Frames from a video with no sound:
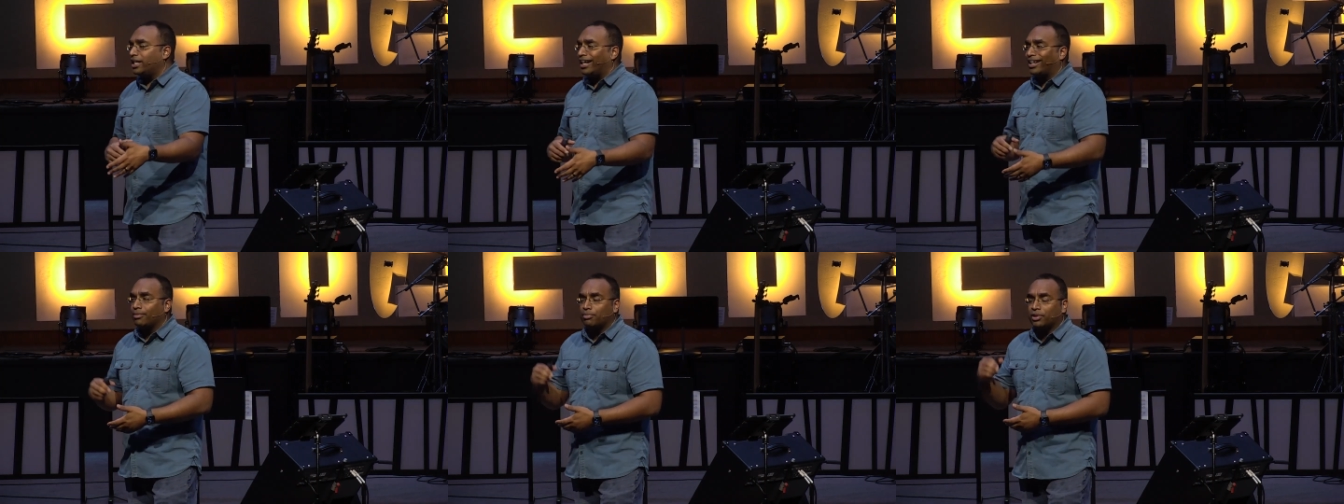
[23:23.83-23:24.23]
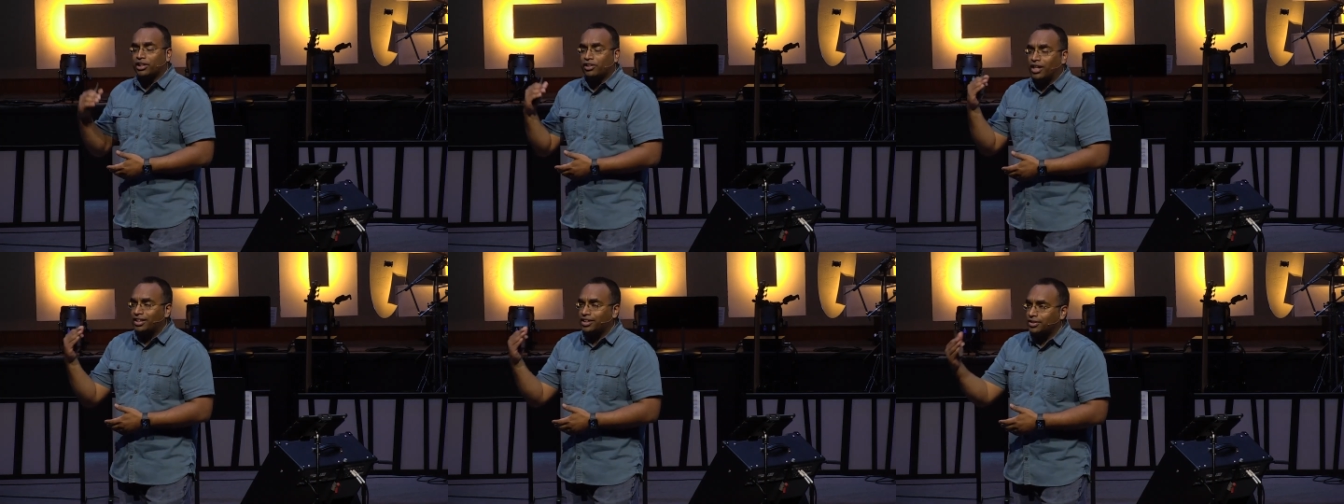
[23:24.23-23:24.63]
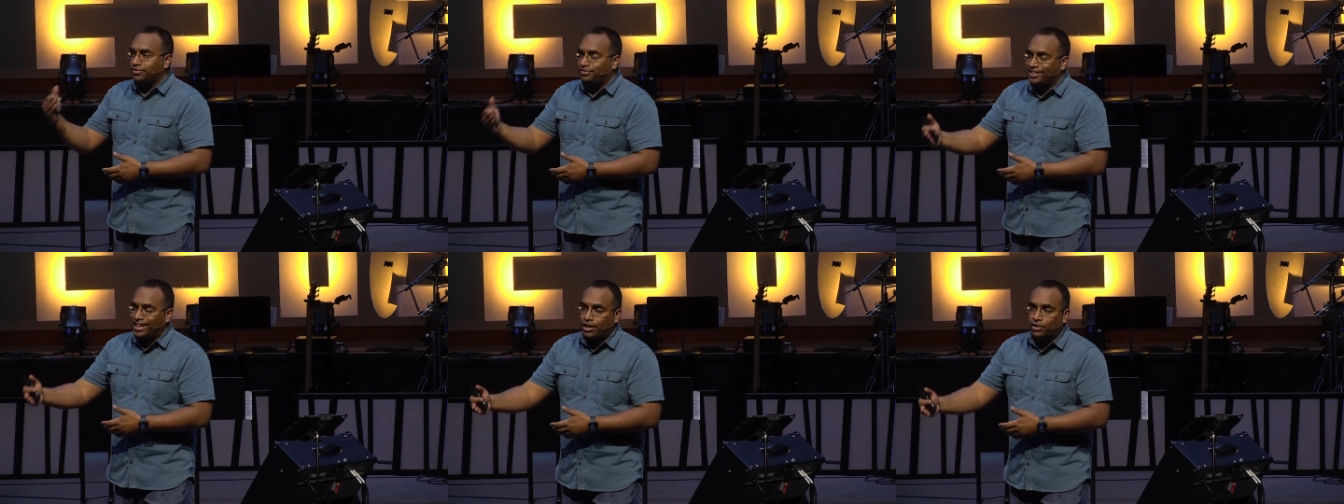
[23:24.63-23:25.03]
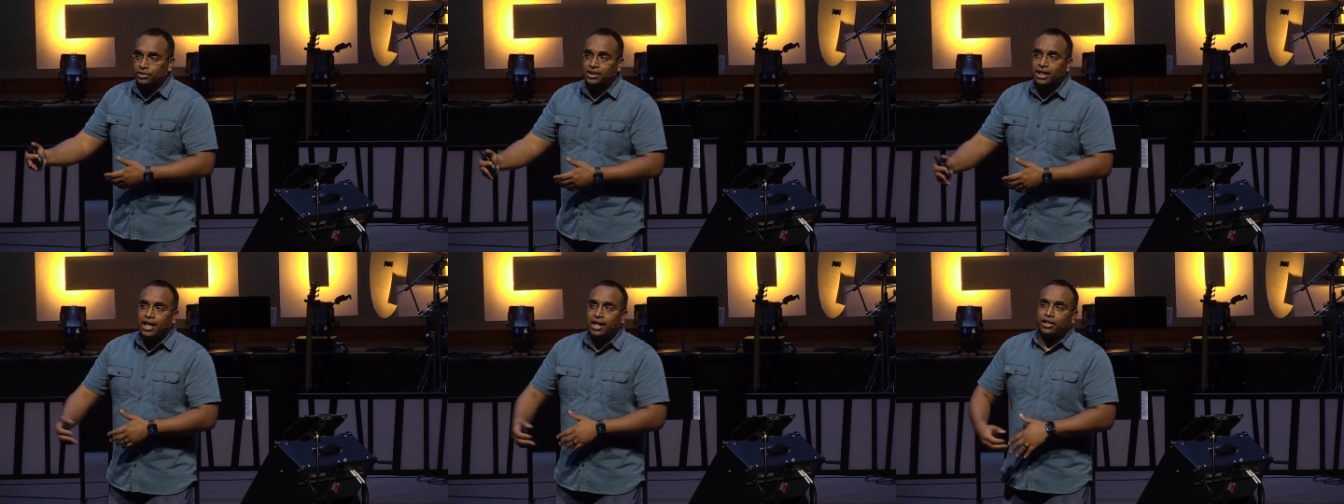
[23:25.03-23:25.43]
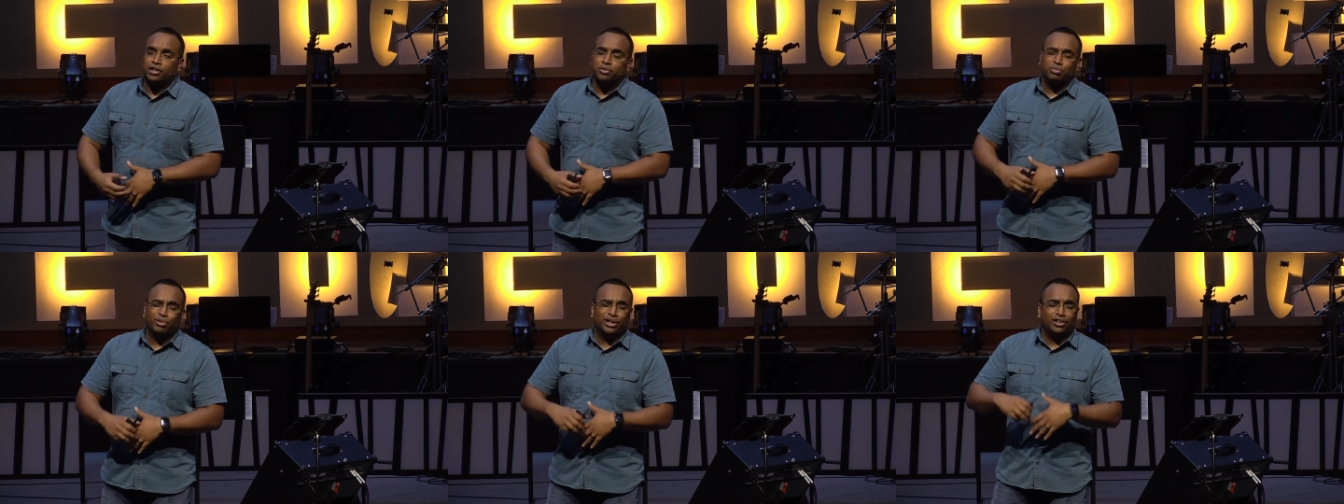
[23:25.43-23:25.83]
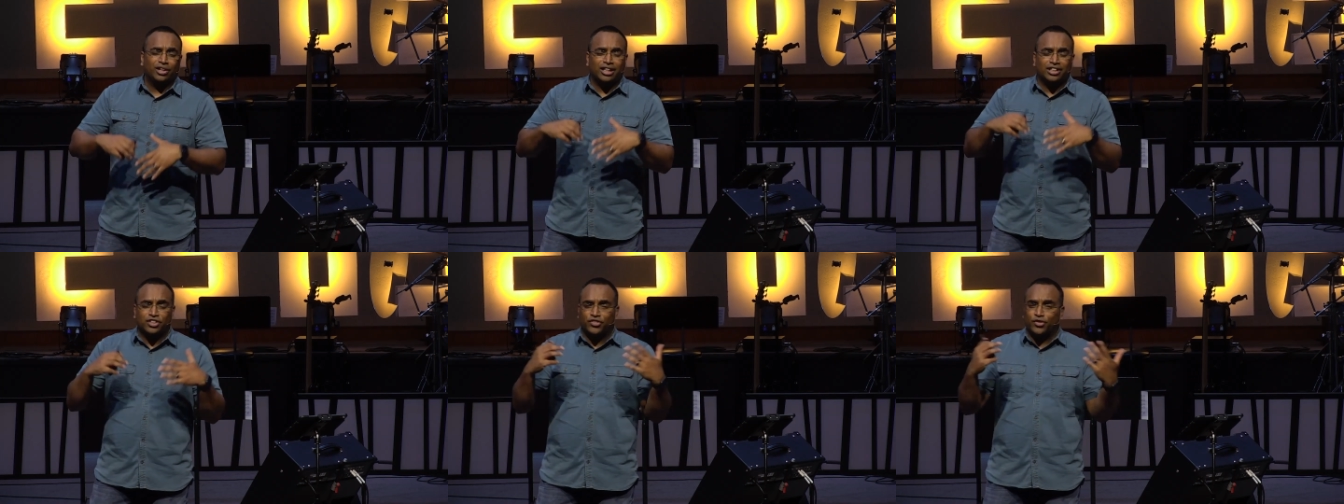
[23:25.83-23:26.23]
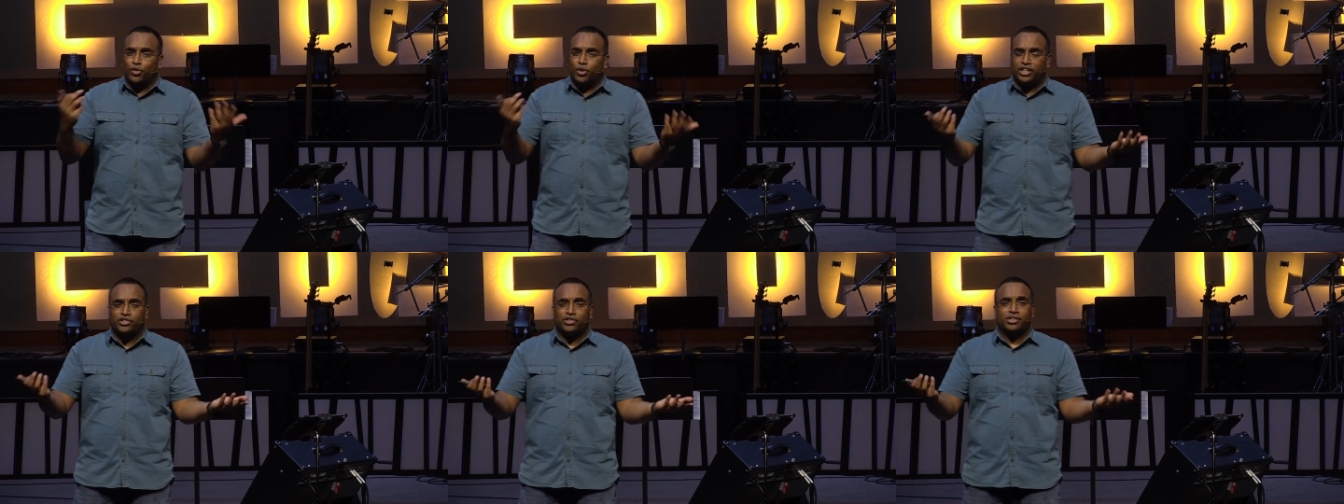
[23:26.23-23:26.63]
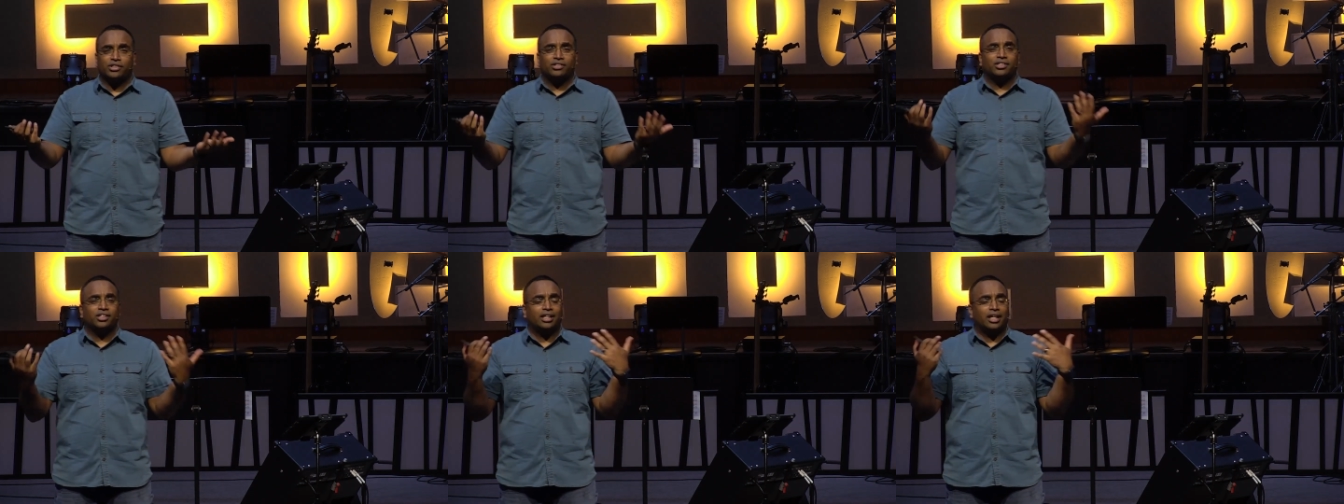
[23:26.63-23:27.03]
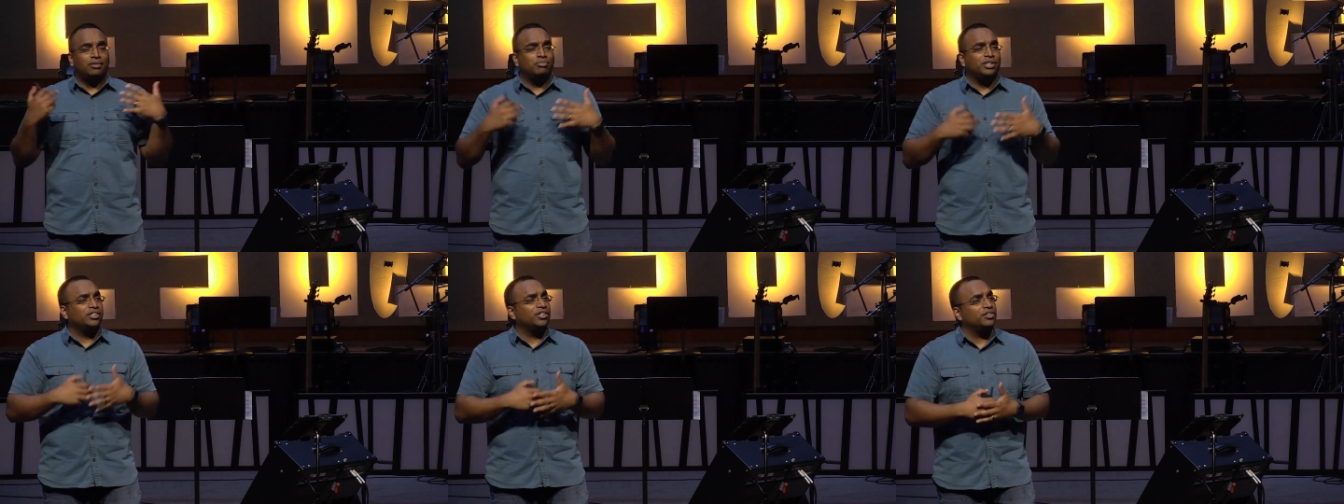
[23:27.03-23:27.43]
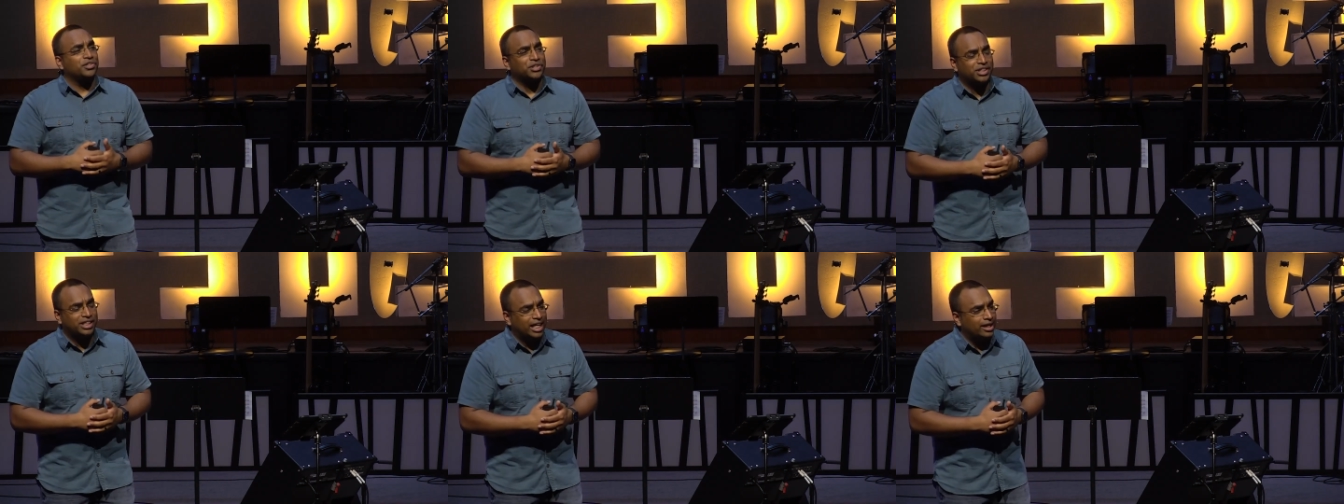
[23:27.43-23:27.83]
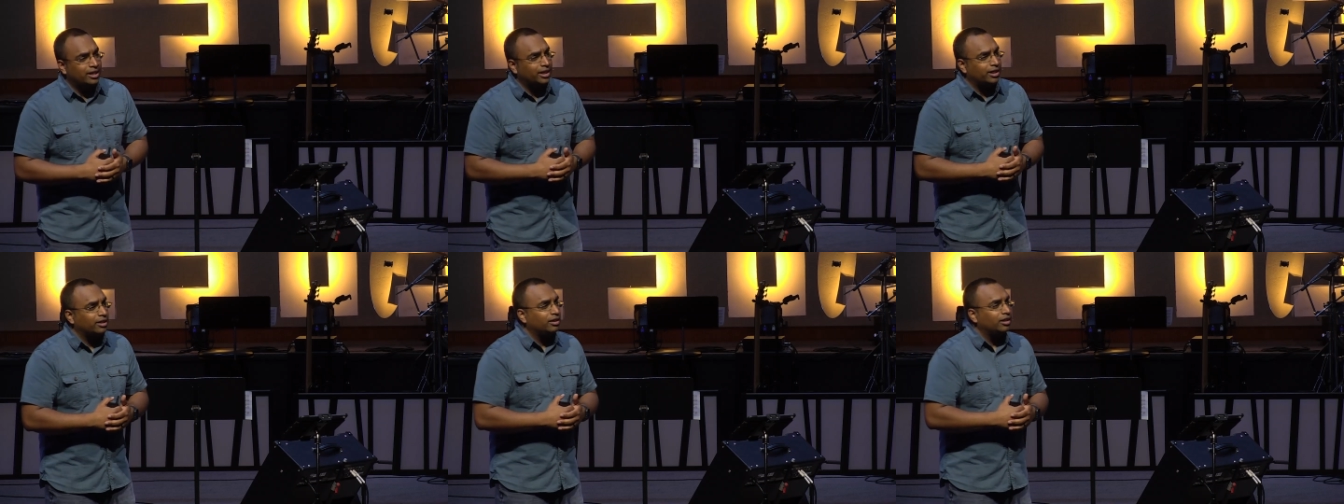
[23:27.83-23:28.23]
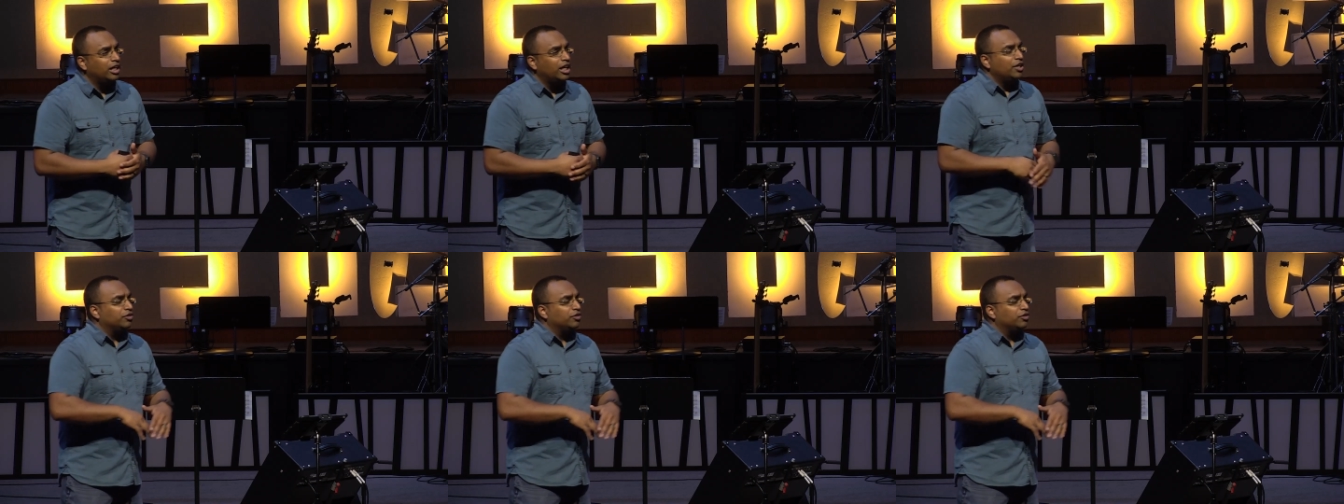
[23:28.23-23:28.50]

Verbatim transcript: and can bring lots of doubt, could bring lots of questions and misunderstanding.